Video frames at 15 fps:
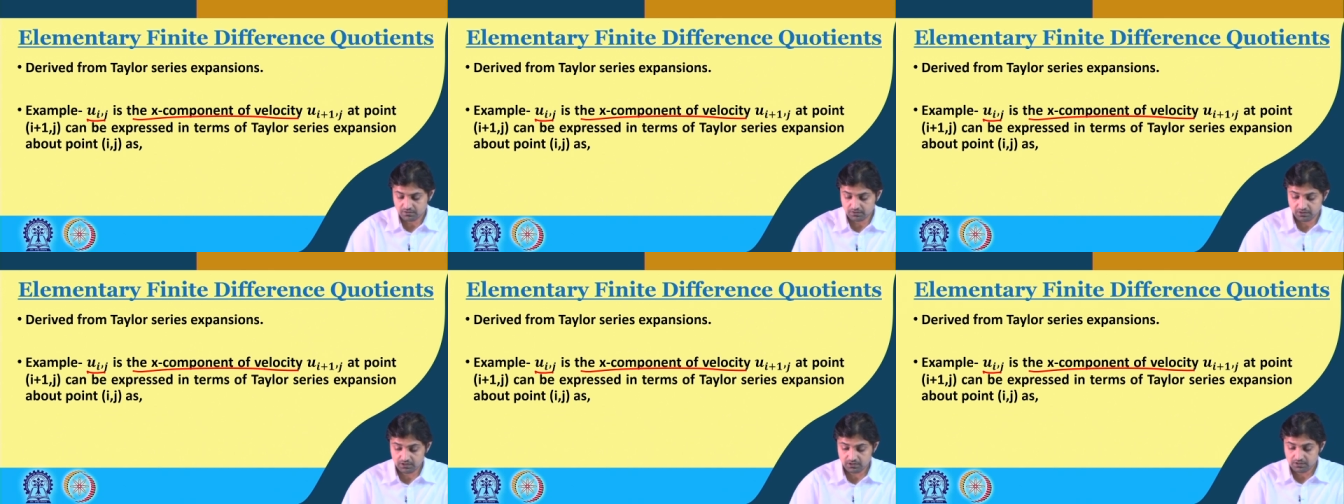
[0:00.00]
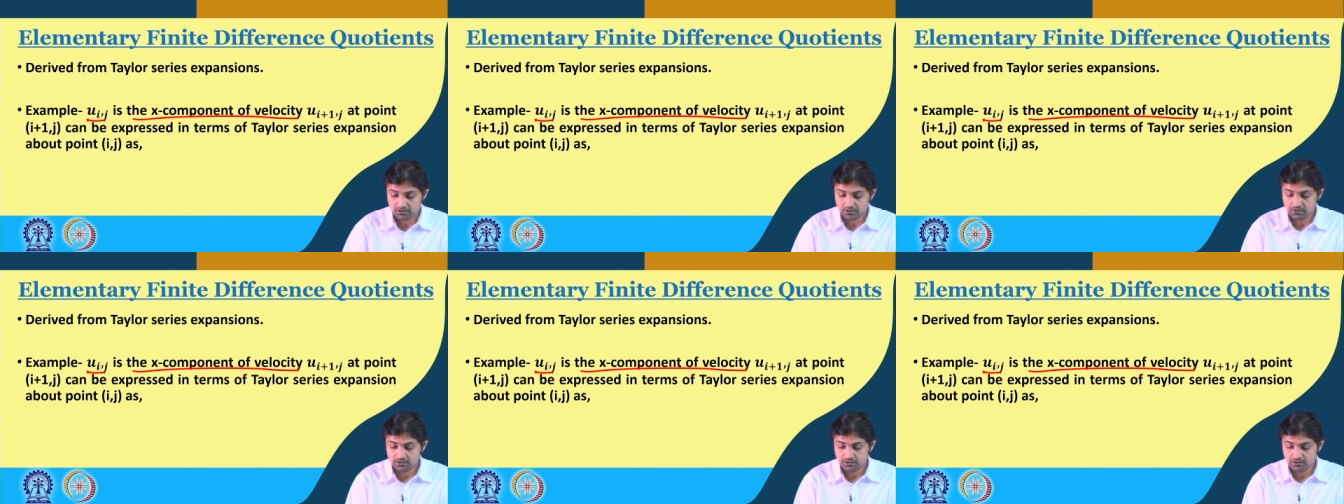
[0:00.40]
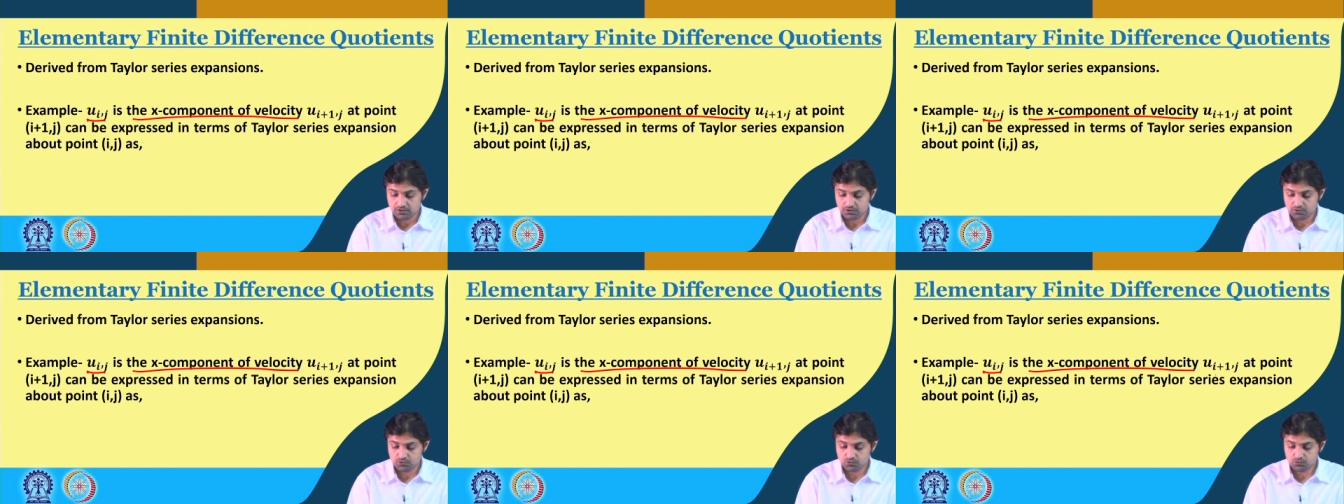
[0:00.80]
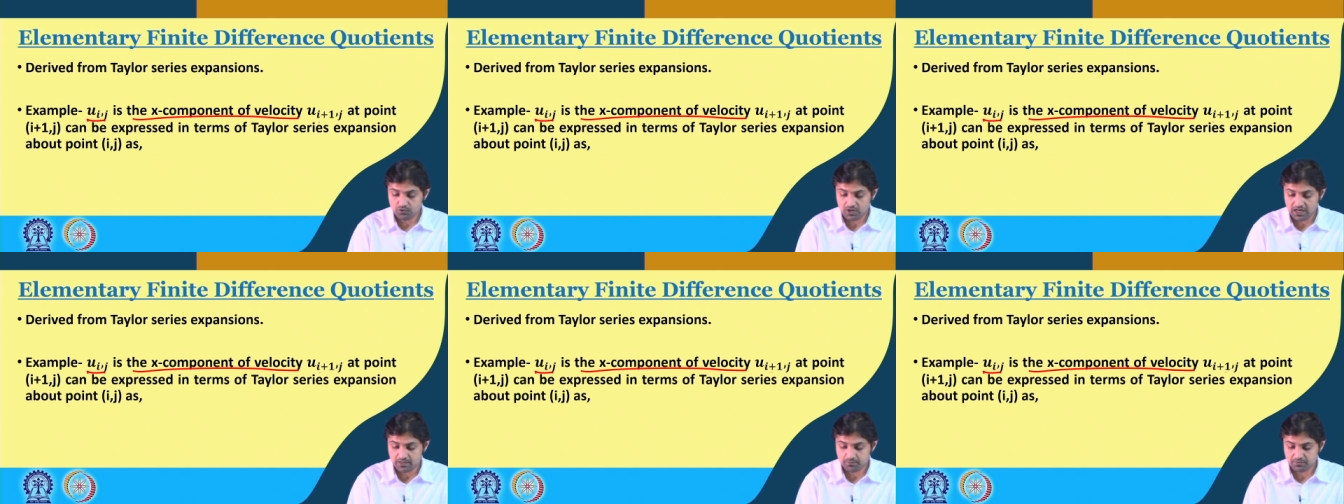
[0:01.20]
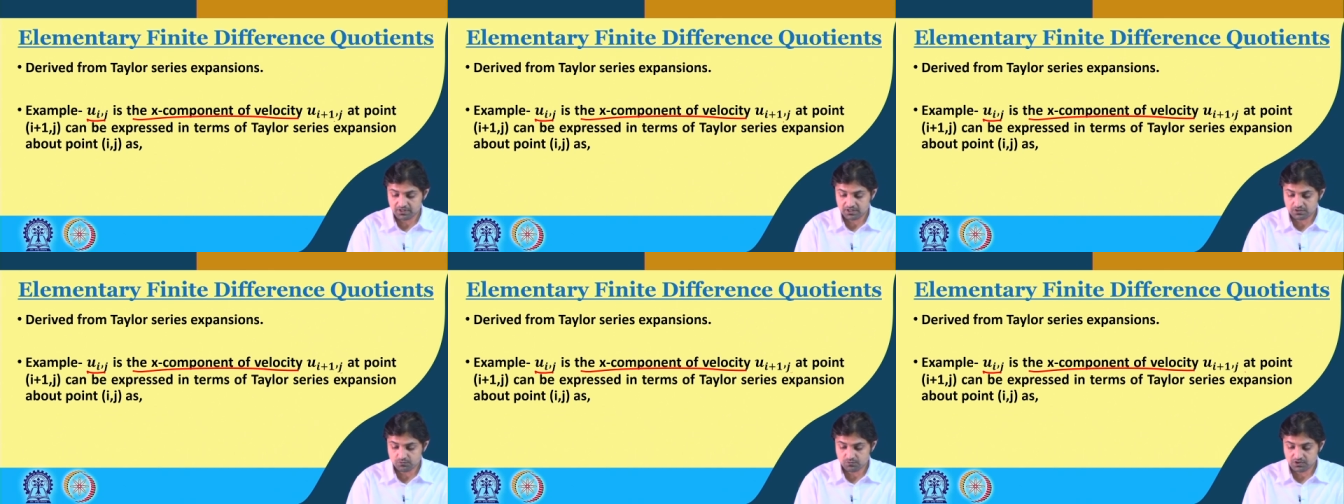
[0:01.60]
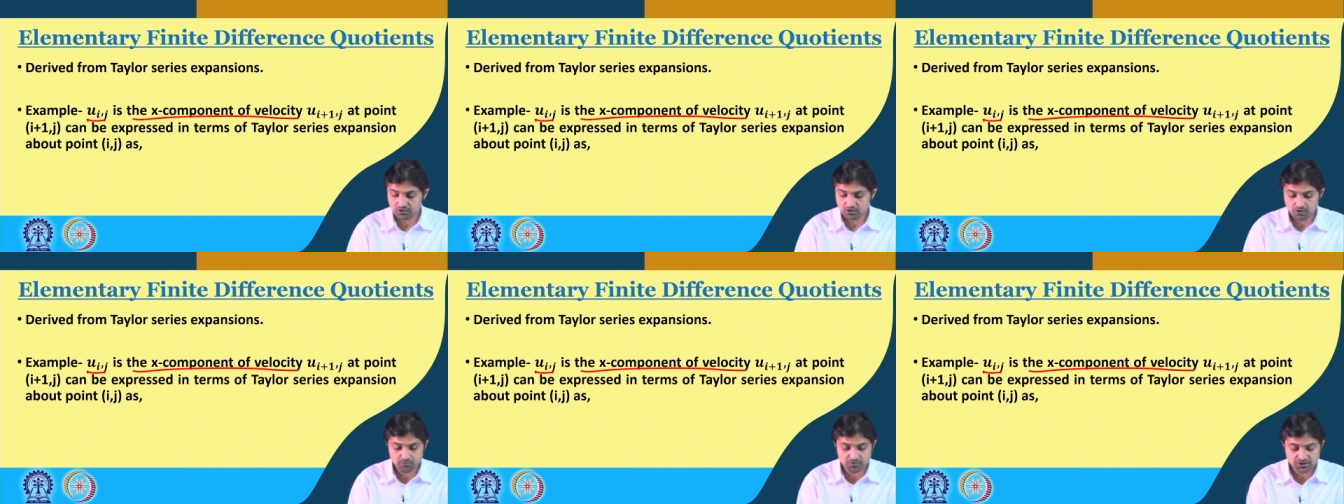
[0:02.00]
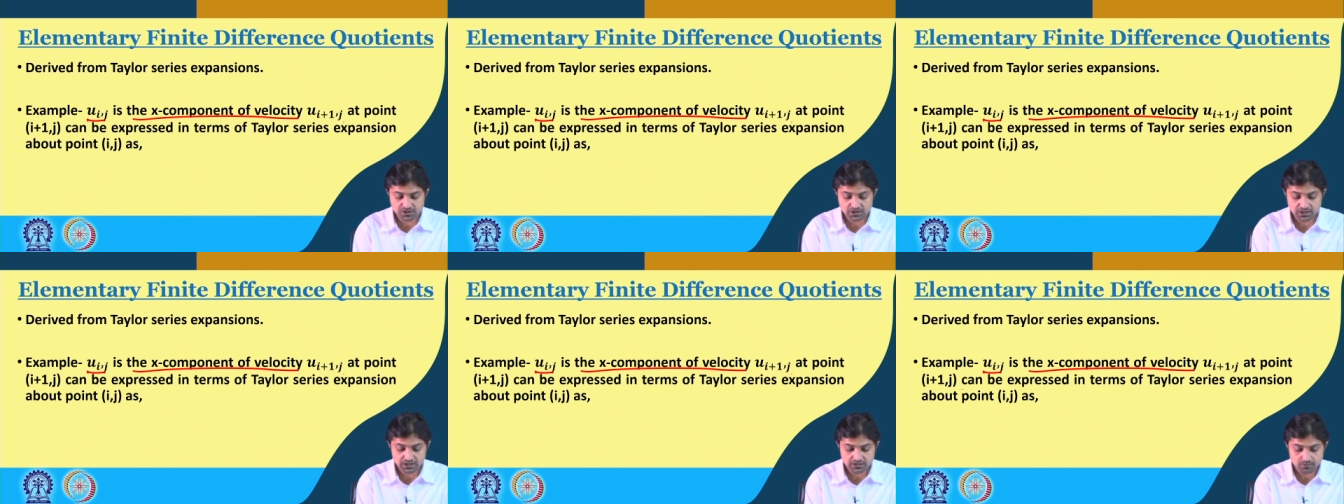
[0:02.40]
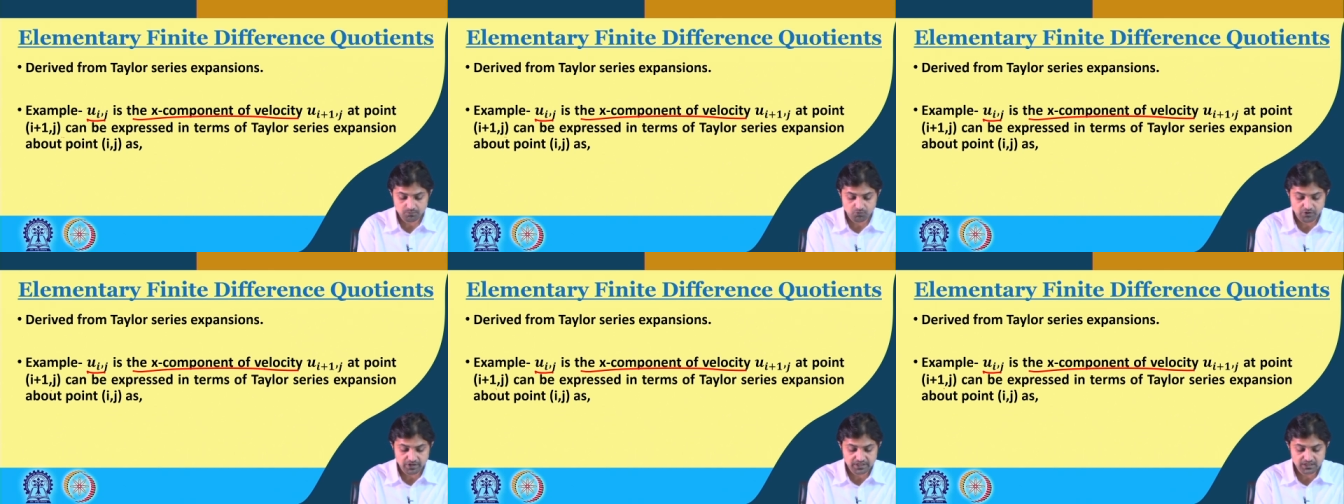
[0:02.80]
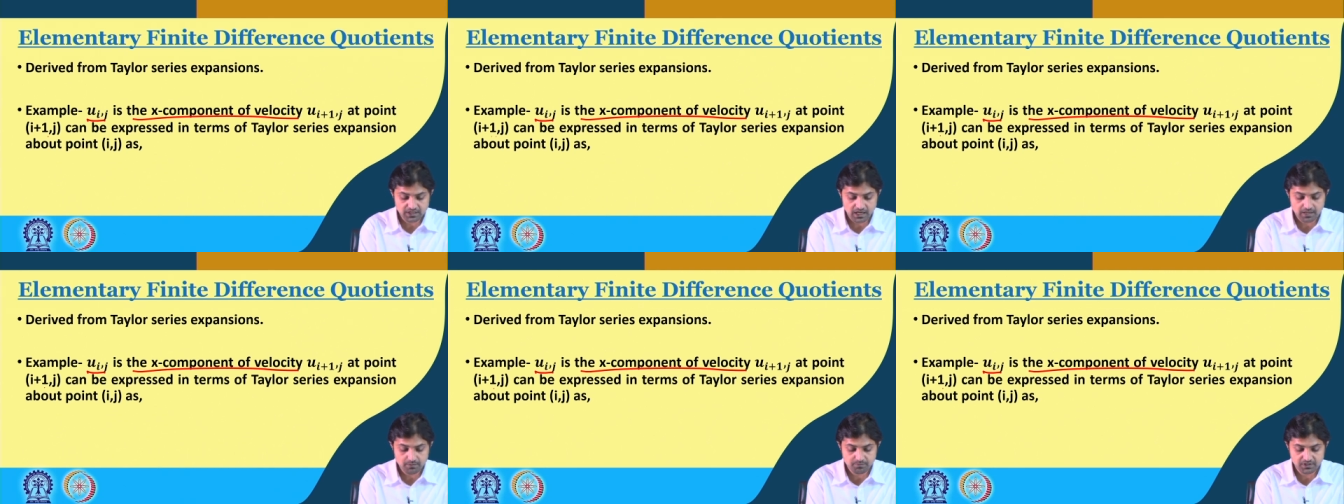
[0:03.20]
okay ui plus 1 comma j at a point i